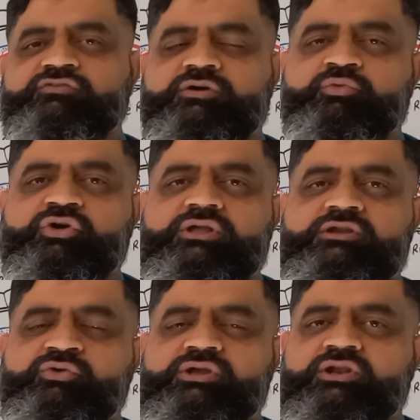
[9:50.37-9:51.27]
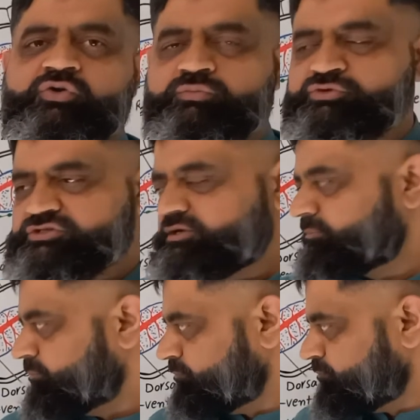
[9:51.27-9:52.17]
of the body during locomotion.